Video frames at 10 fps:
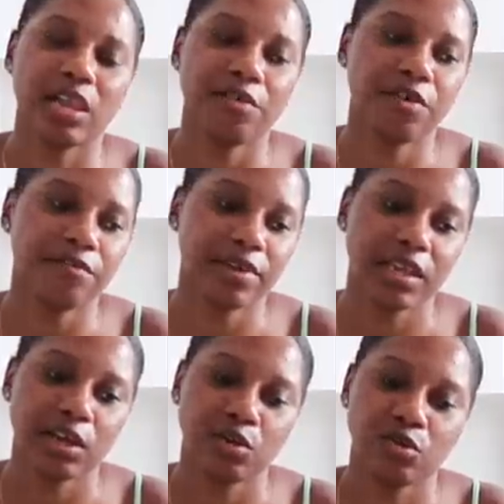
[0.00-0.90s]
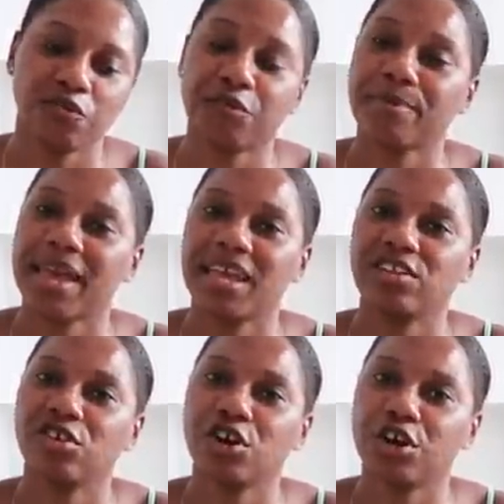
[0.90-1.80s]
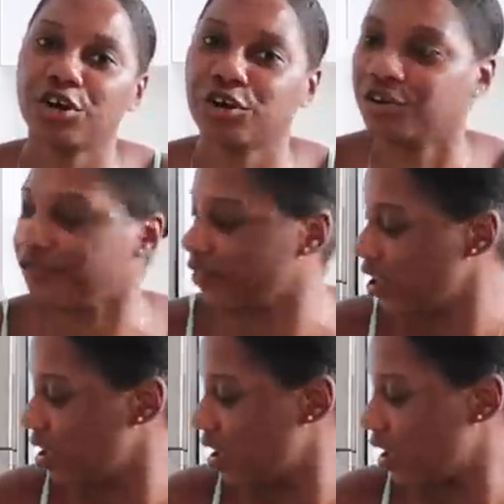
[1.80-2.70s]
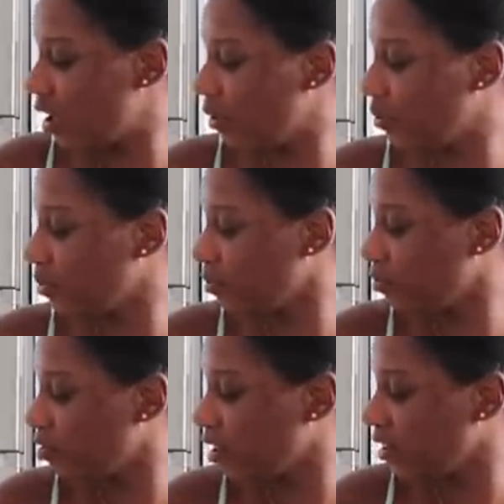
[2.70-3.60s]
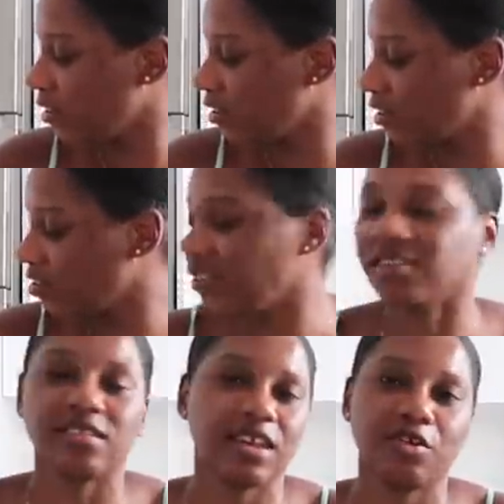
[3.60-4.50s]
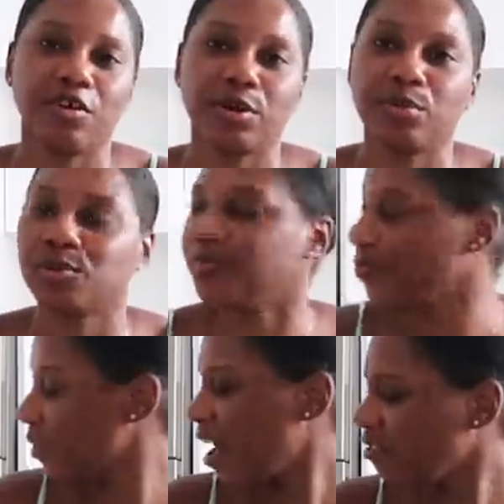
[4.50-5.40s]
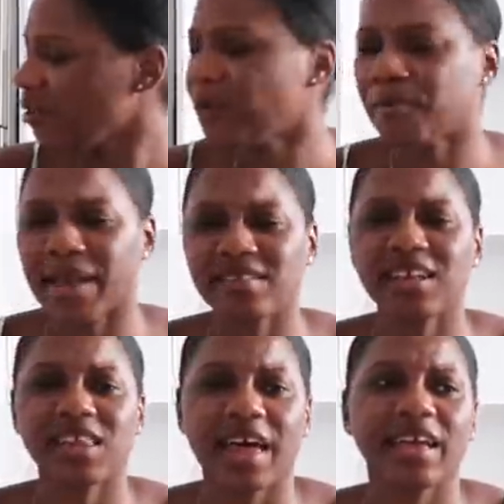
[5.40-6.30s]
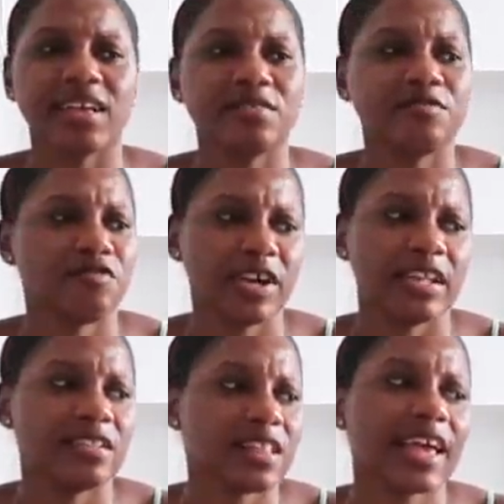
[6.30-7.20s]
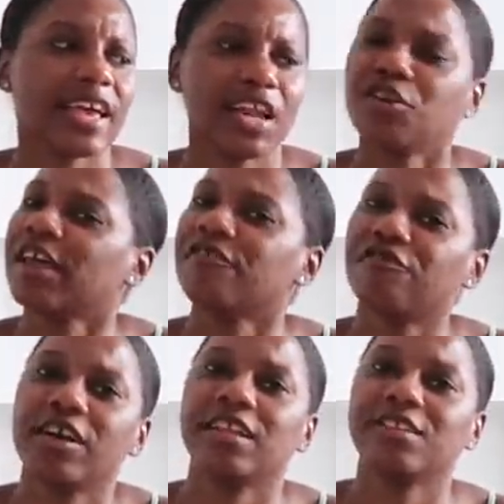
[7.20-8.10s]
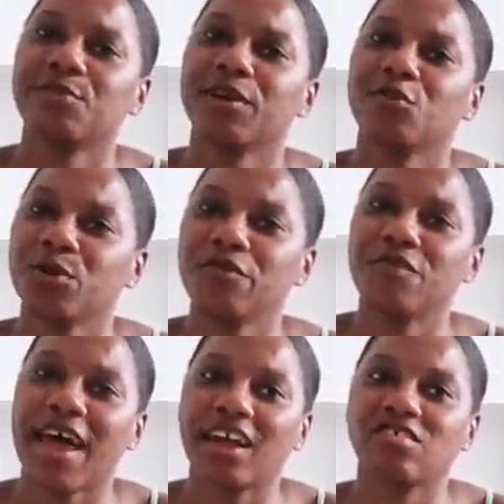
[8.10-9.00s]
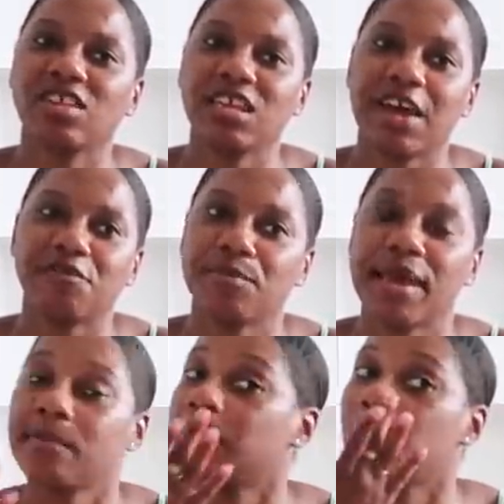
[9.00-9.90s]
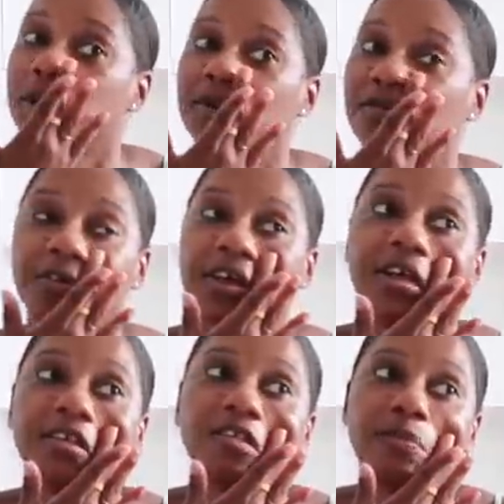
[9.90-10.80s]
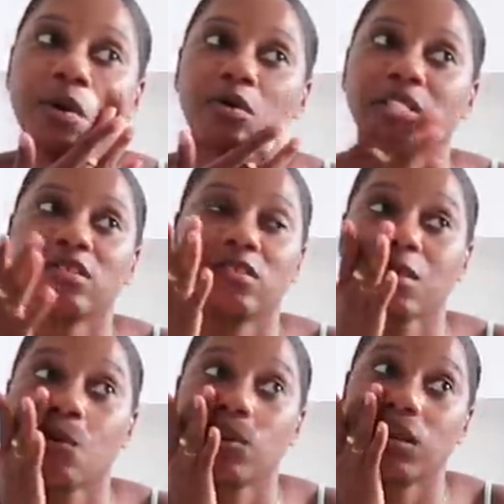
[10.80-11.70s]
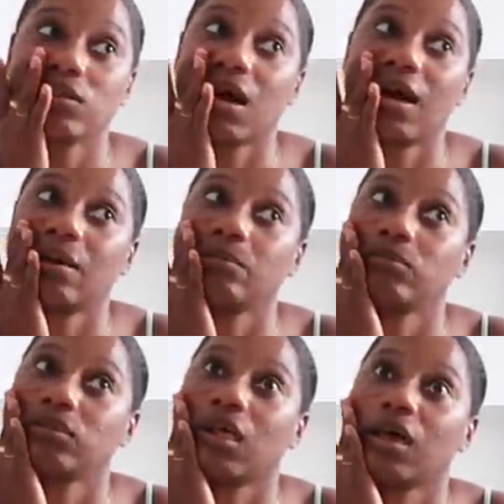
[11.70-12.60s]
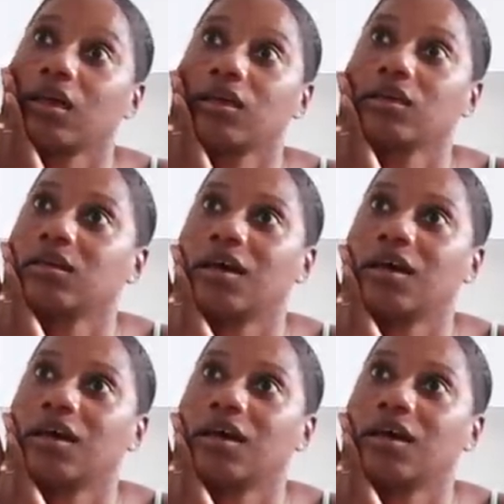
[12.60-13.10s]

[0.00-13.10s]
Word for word: I love her videos, From Head to Curve. She's incredible. I have some amazing like friends, like internet friends, because we've actually never met, but we've spoken so many times. Like,